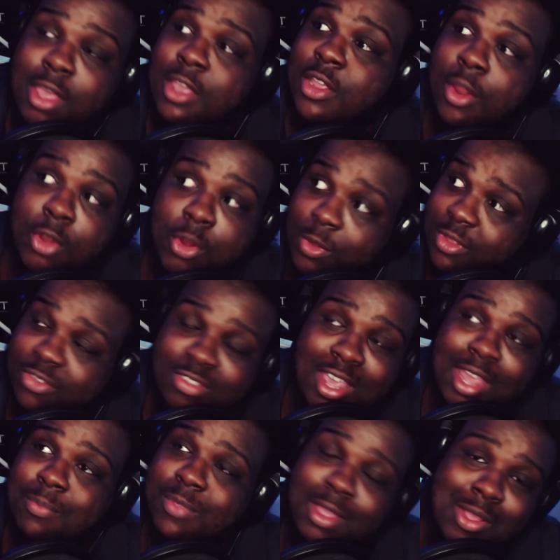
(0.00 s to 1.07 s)
You're doing the
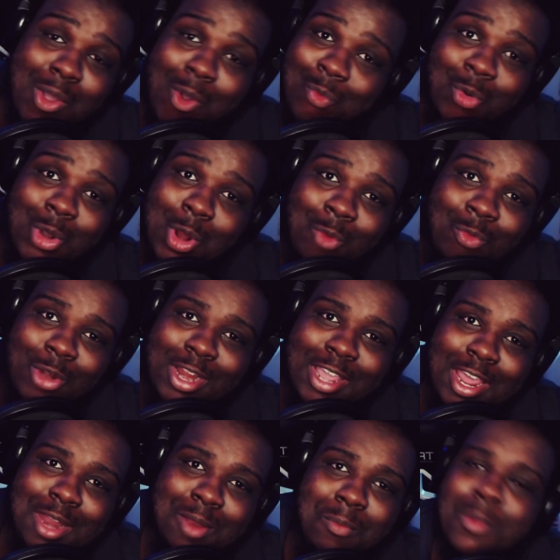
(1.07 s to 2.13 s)
same thing over and over
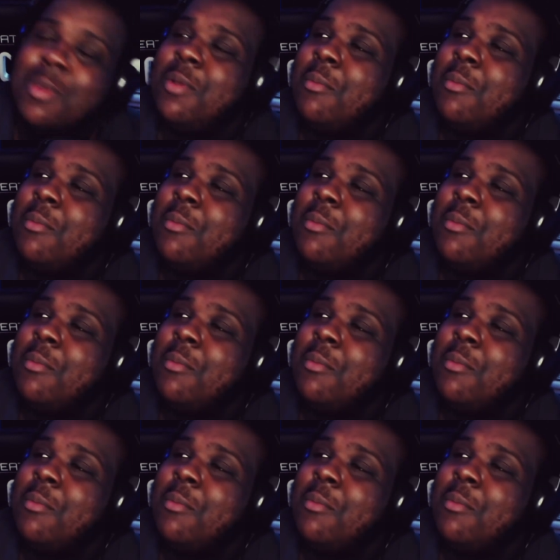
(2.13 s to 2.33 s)
again,